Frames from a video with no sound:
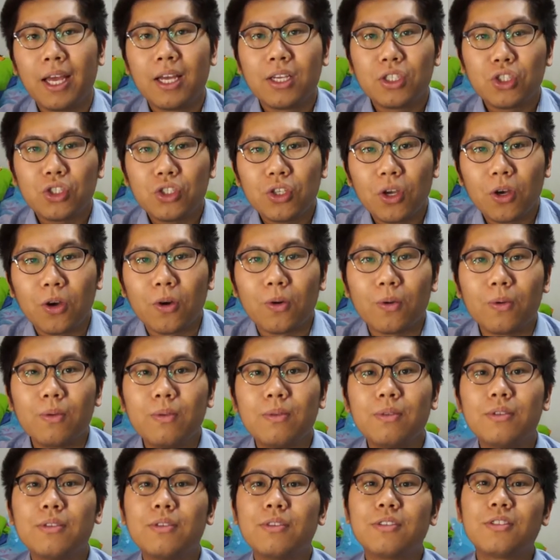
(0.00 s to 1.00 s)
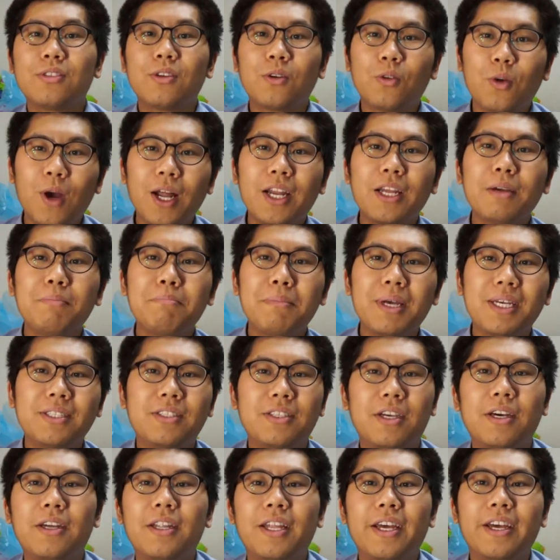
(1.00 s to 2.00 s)
So, Socratic
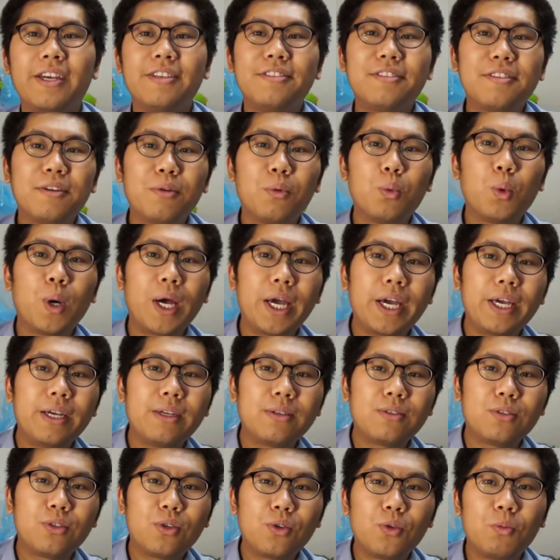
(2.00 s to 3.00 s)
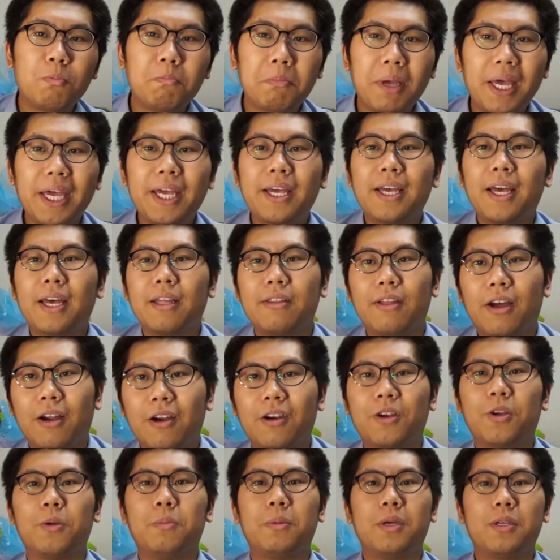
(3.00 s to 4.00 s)
method is a way to make an
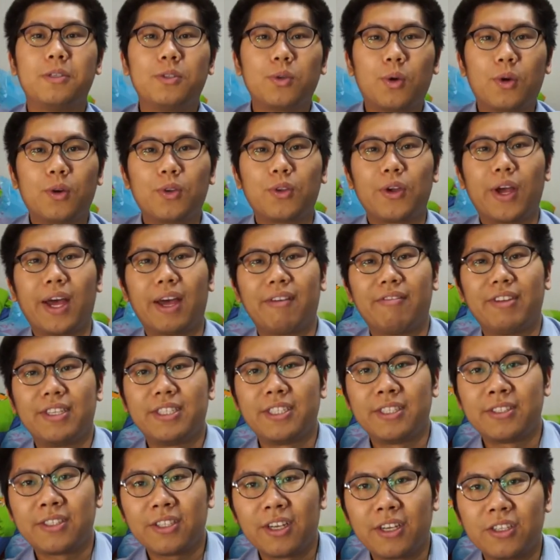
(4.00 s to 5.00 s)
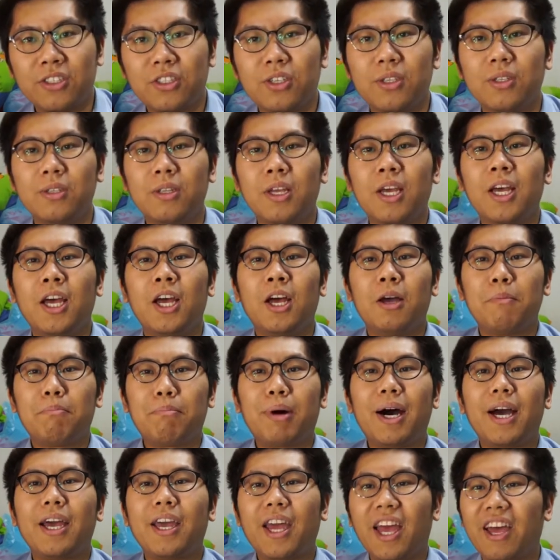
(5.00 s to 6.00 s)
argument or to have a discussion
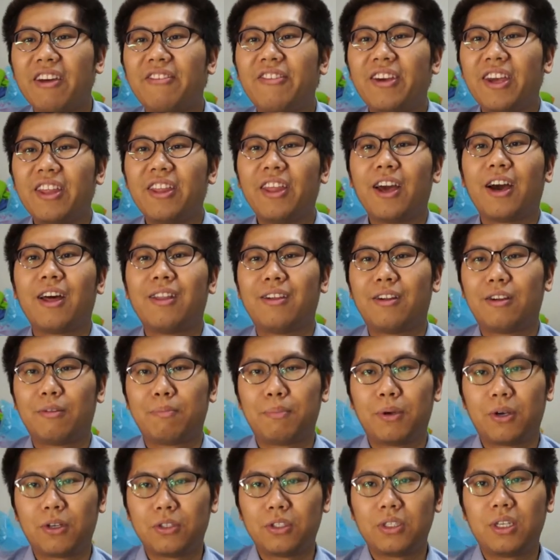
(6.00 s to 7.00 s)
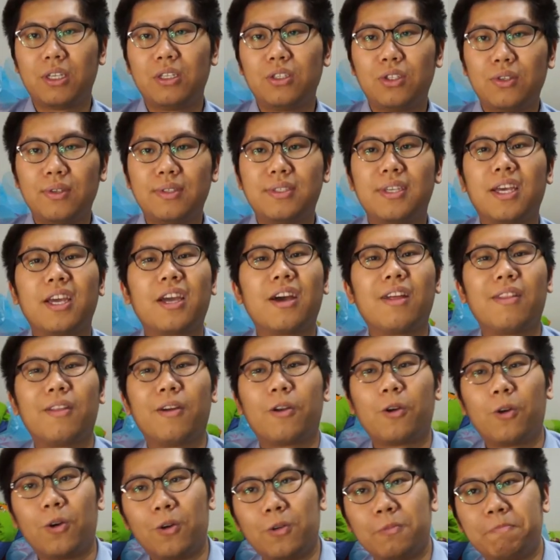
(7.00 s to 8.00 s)
by having the other person to think on
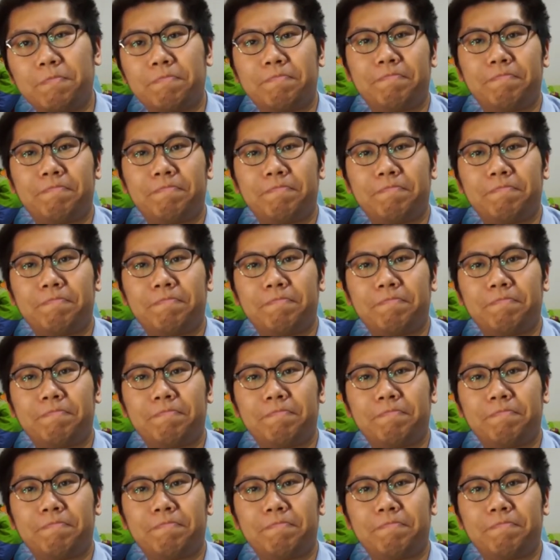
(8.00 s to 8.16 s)
their own.